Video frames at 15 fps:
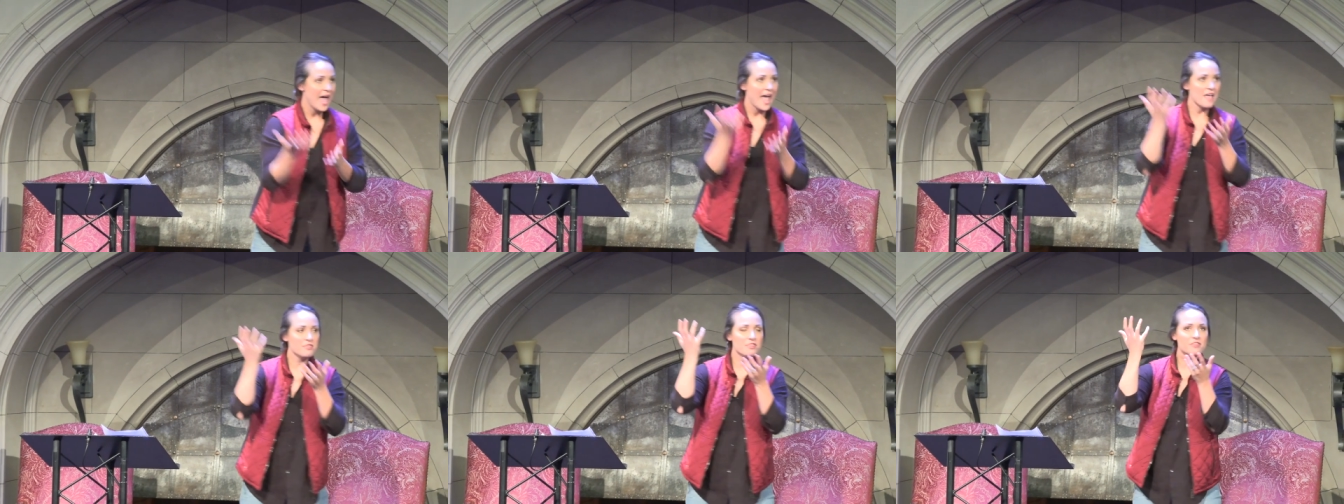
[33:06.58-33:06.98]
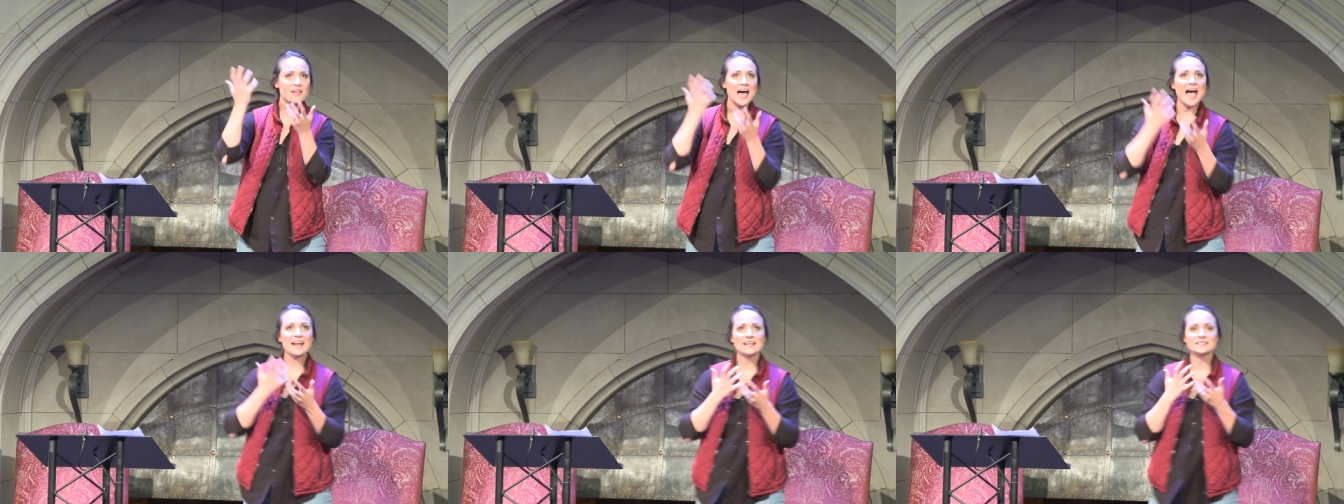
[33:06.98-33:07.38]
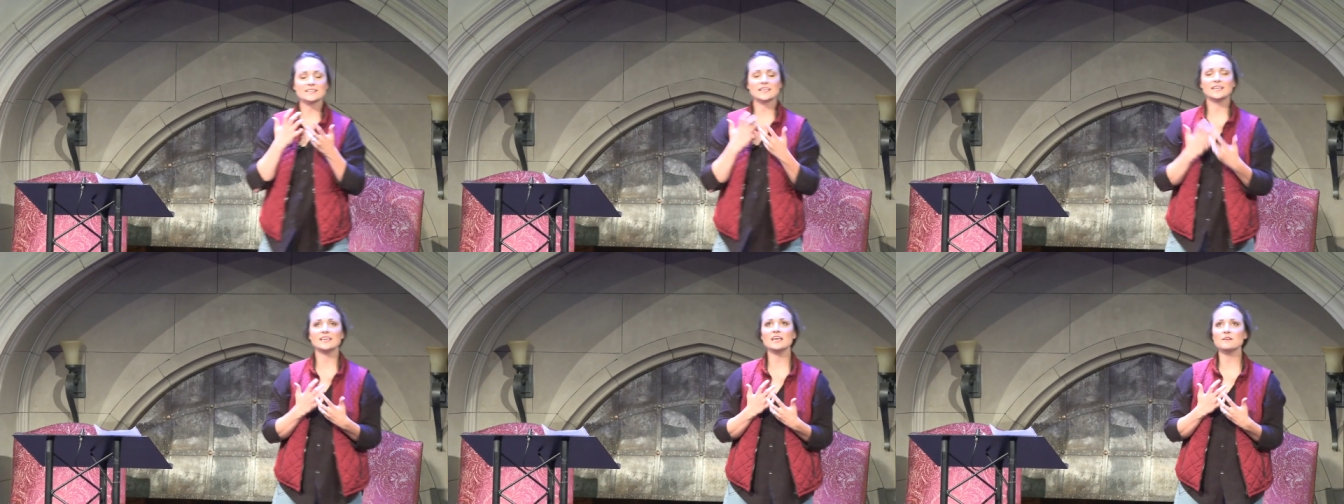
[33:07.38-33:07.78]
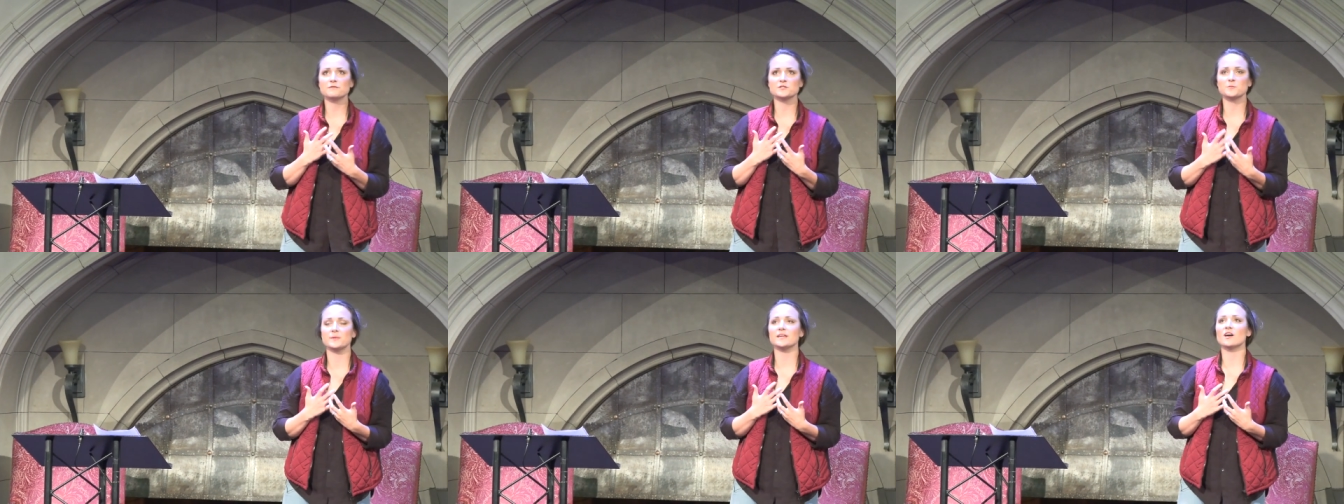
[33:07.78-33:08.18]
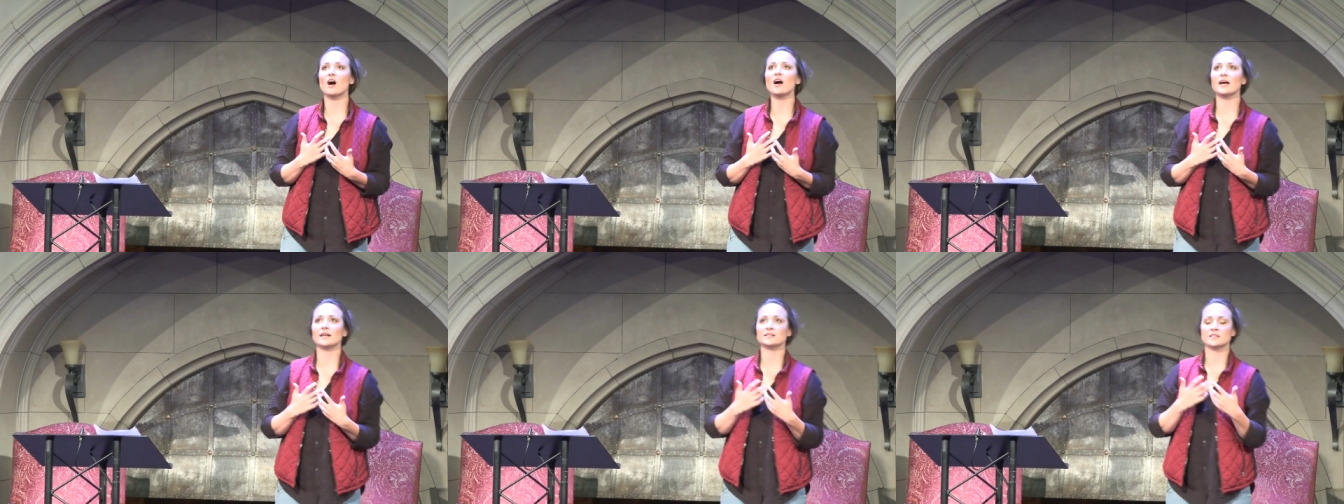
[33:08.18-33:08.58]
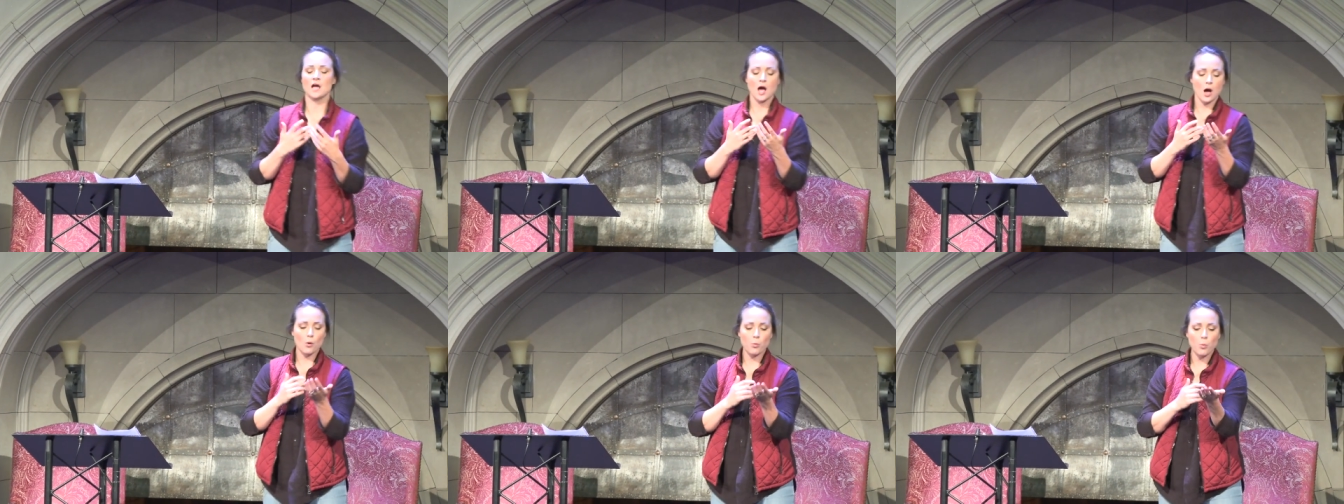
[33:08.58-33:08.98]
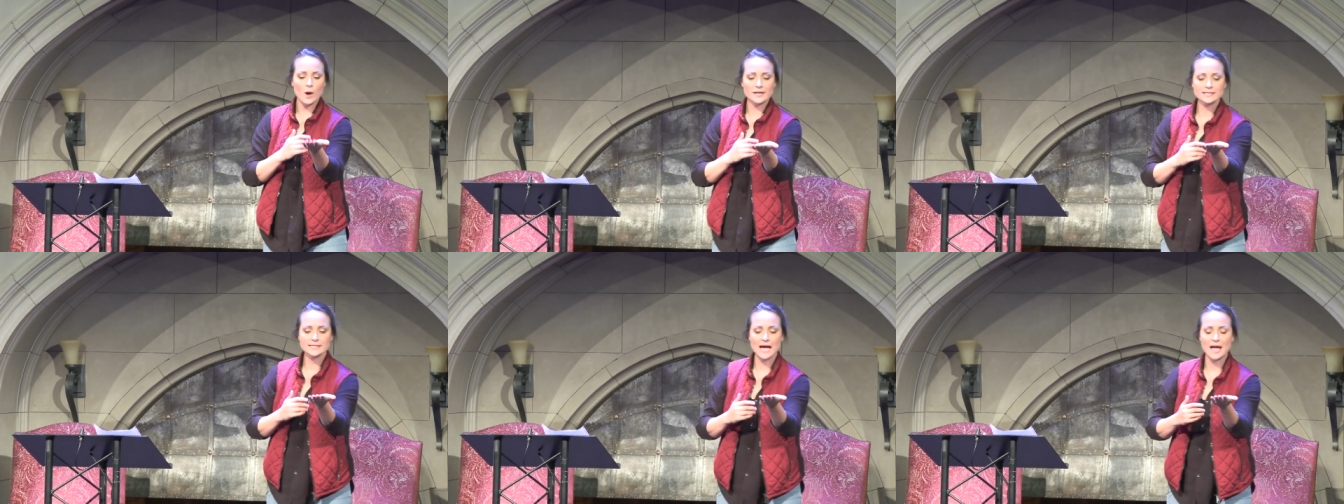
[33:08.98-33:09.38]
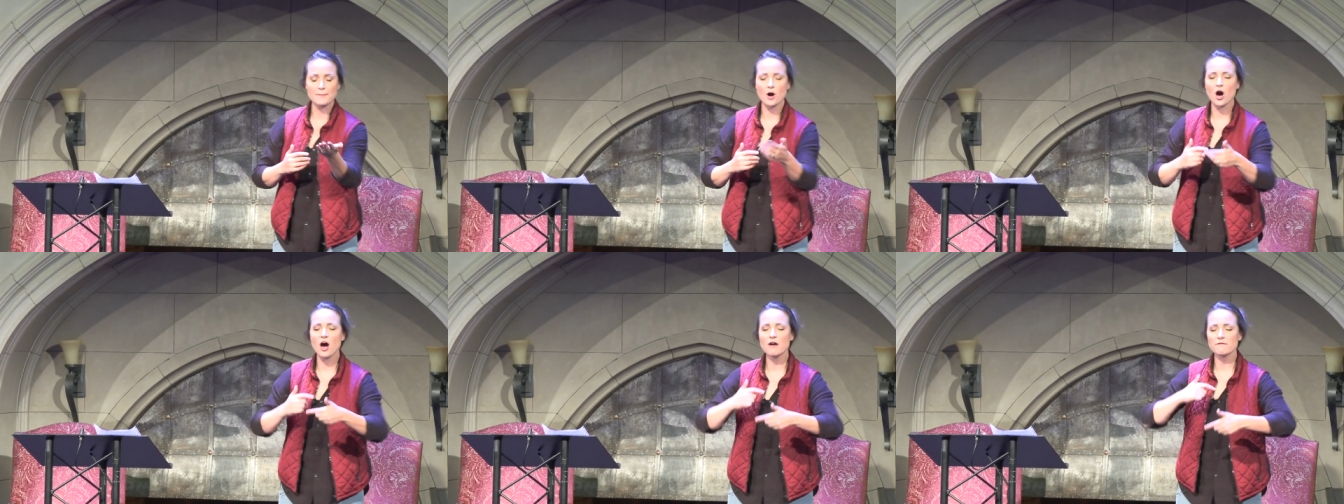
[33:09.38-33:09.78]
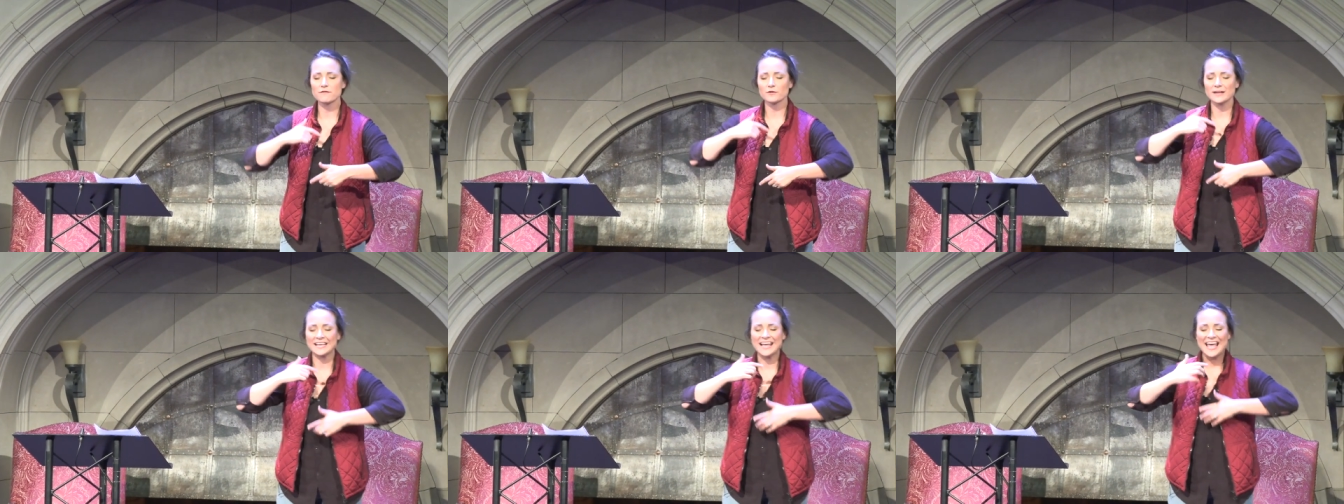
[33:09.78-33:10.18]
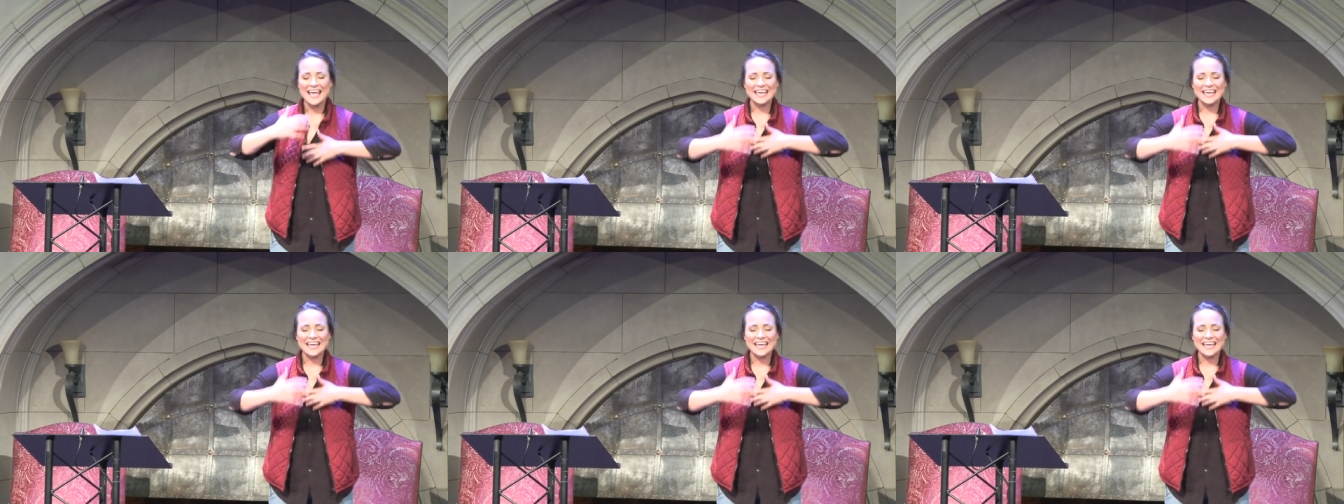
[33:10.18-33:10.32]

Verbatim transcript: And that is a gift beyond a one time offering.